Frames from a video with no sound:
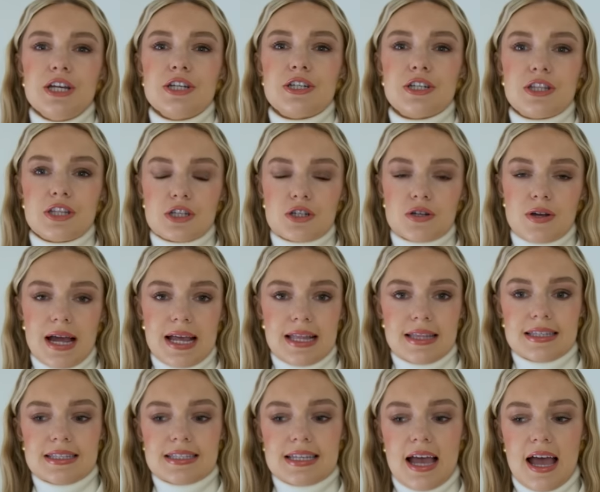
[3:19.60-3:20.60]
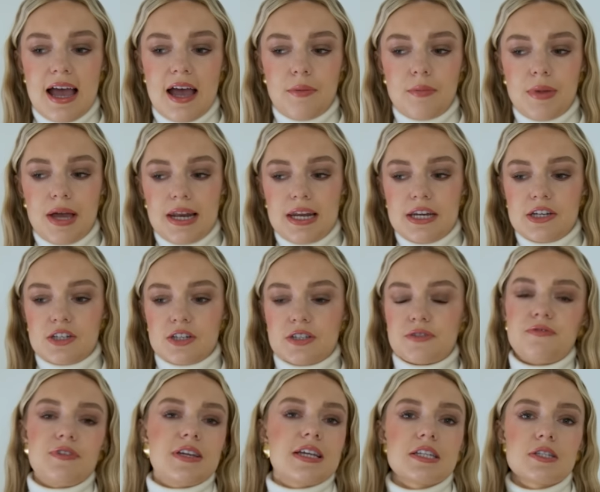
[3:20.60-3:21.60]
to the trends, and it
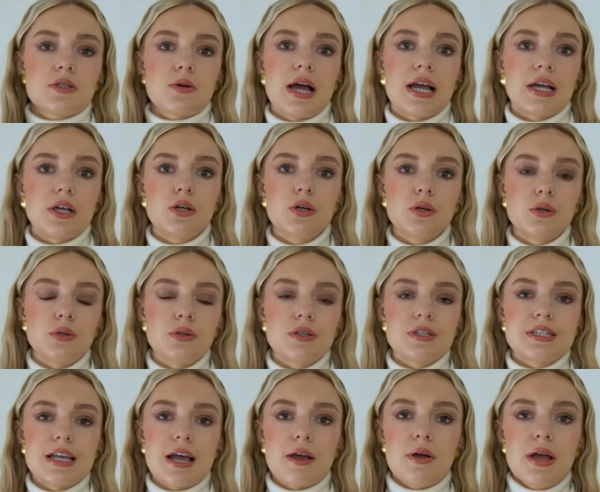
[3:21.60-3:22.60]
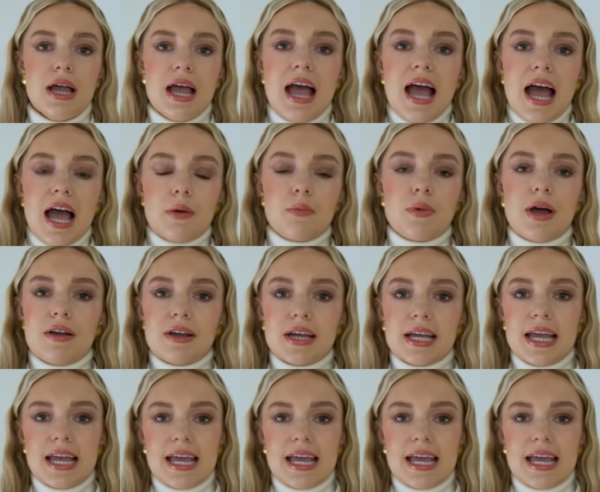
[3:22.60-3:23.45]
just feels quite cool. So I'm wearing it